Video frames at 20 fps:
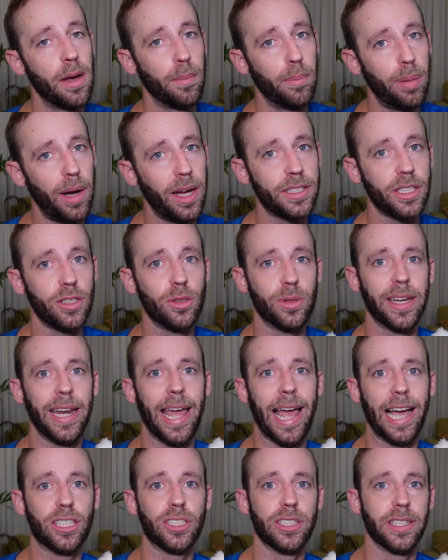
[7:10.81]
but you can
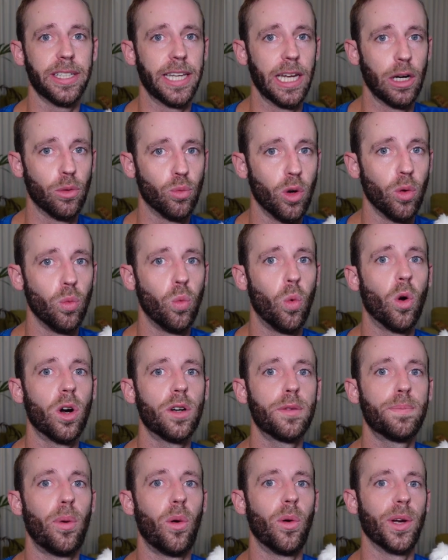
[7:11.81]
actually get
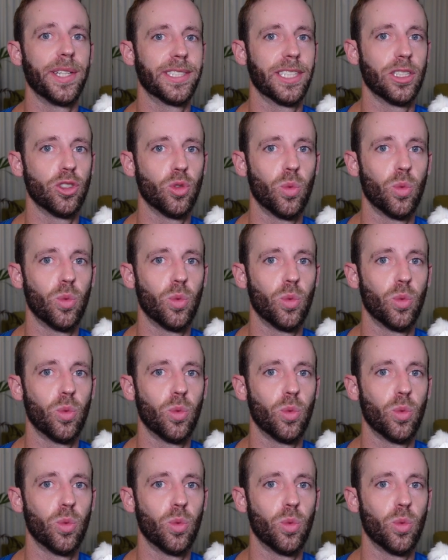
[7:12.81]
reward points as